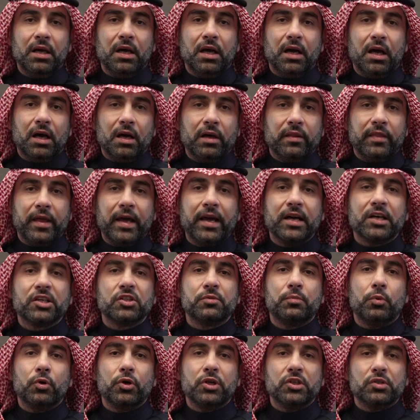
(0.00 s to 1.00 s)
The
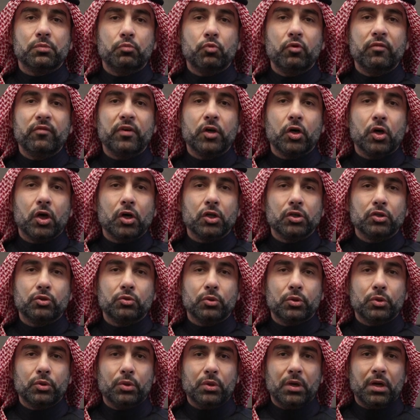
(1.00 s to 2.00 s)
Expo is moving on
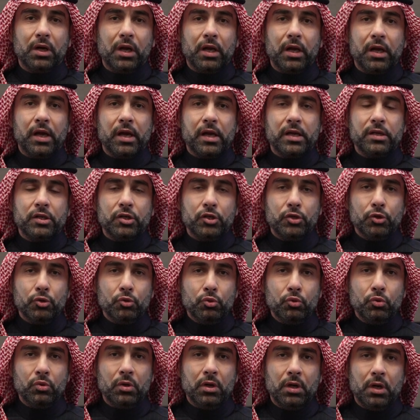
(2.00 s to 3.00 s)
to a
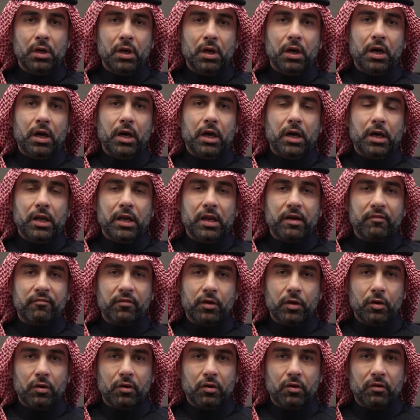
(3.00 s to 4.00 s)
new
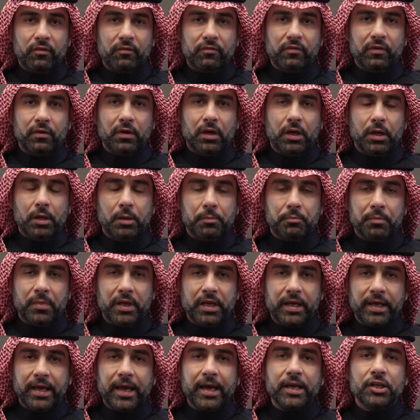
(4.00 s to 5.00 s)
level of
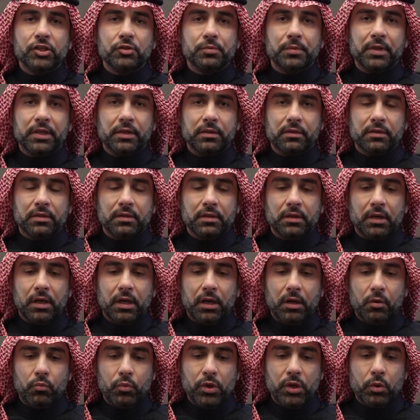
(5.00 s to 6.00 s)
engagement.
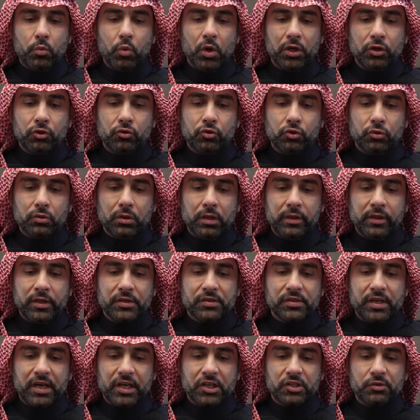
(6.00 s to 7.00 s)
We want
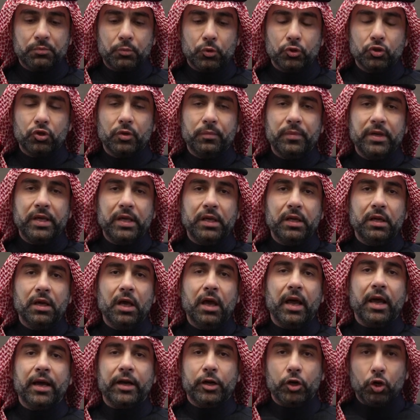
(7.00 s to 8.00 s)
this Expo to be
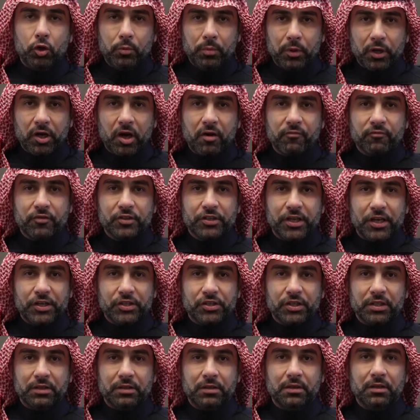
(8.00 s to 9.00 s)
a global
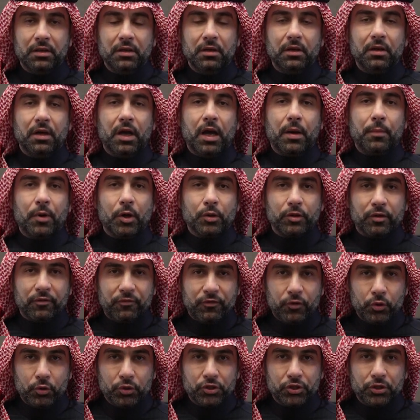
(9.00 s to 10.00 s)
conversation about the
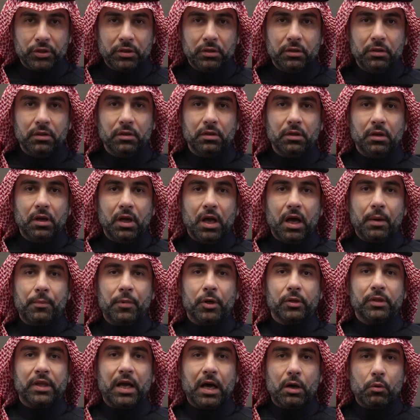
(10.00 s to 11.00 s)
future,
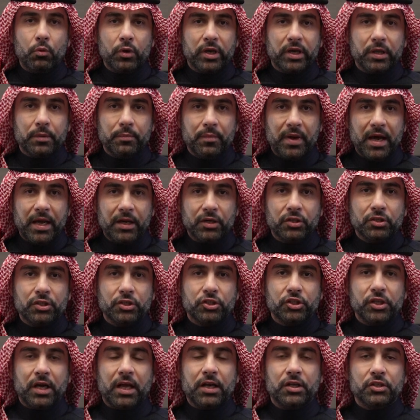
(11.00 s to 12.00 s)
about how we can manage
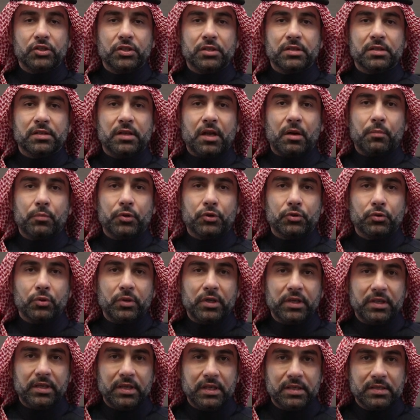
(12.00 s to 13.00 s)
the challenges and
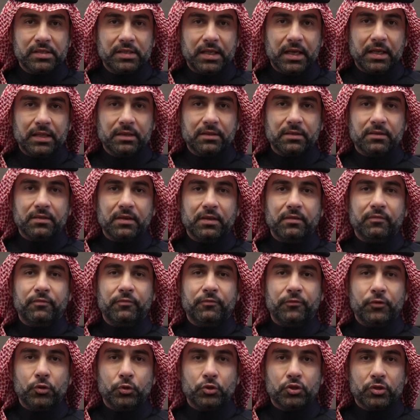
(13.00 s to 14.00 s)
opportunities that
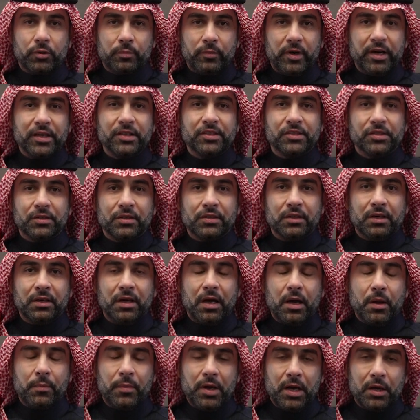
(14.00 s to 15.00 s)
future brings
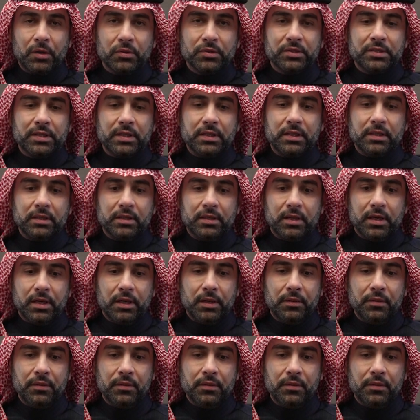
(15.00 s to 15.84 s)
about, and